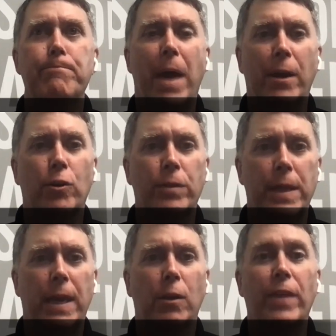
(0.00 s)
better
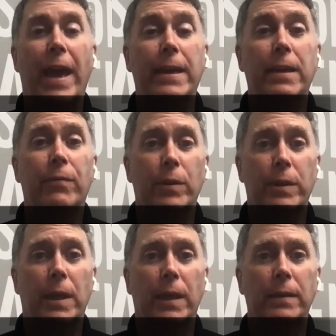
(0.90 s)
thing or that
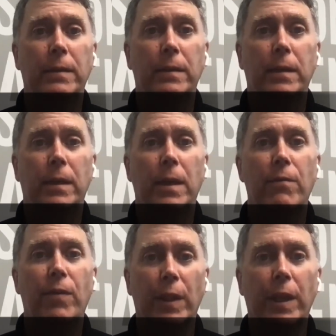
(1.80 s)
different thing,
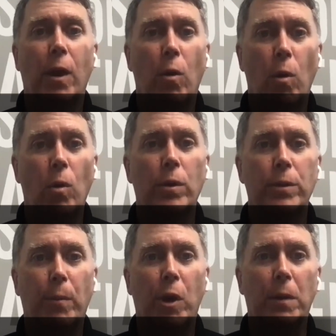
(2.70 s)
filling a hole
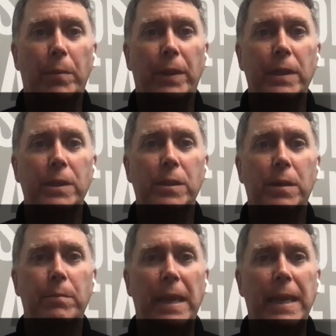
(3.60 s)
in the marketplace,
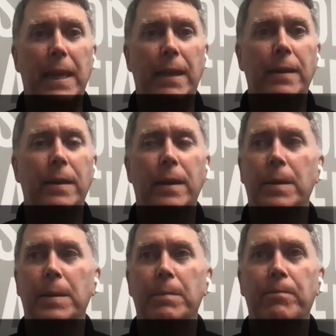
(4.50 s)
meaning
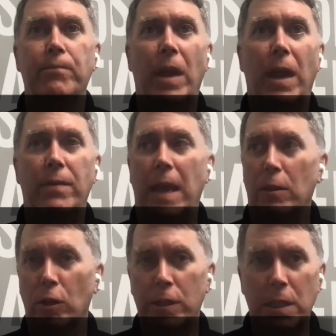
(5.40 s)
they
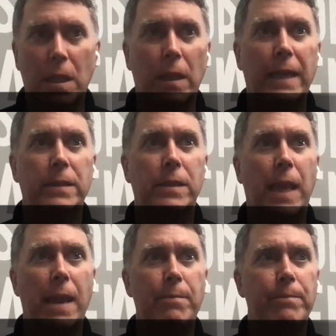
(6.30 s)
looked at the
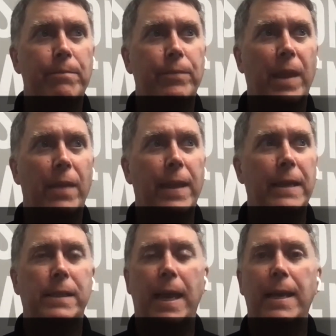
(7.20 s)
landscape and they
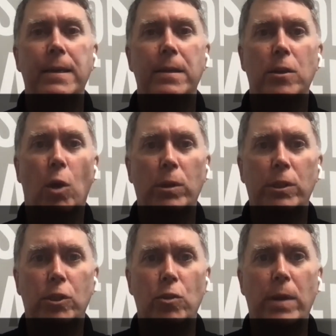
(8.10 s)
said, no
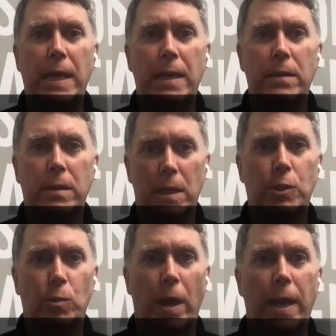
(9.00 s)
one's doing it
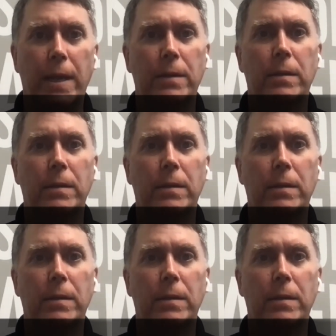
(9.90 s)
this way,